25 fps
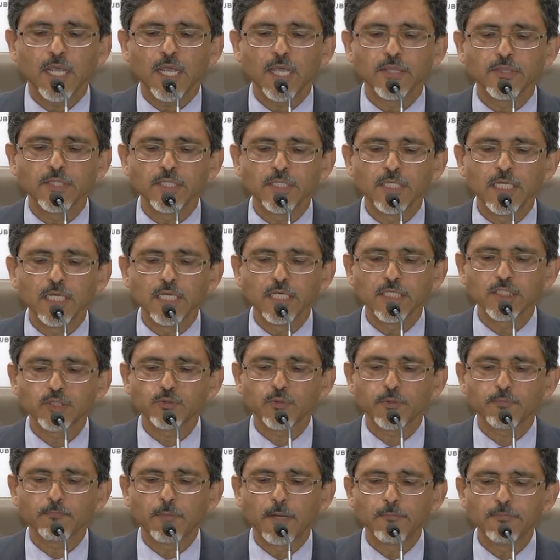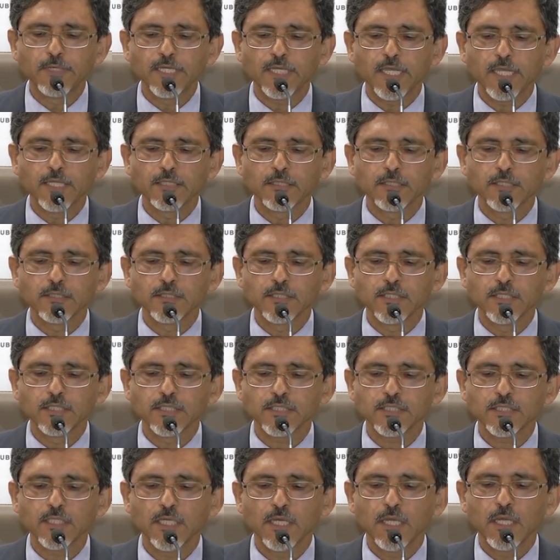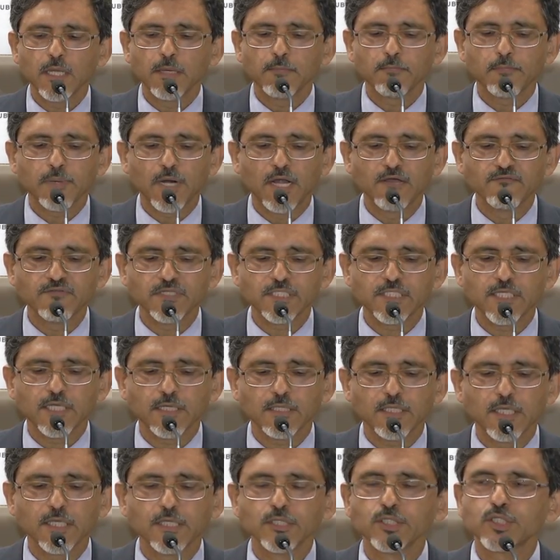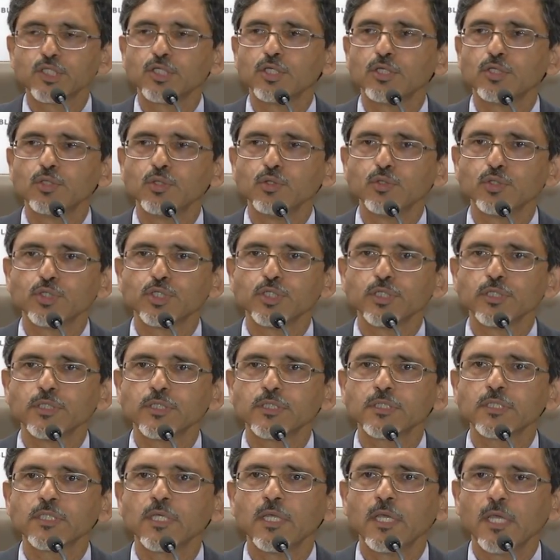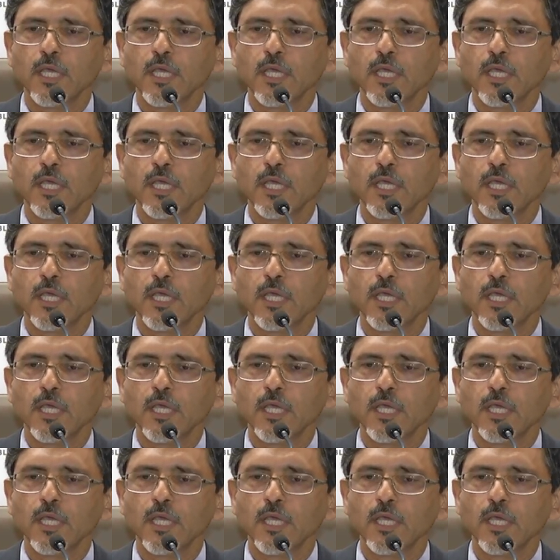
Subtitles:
and their dealings with public entities, private sector institutions,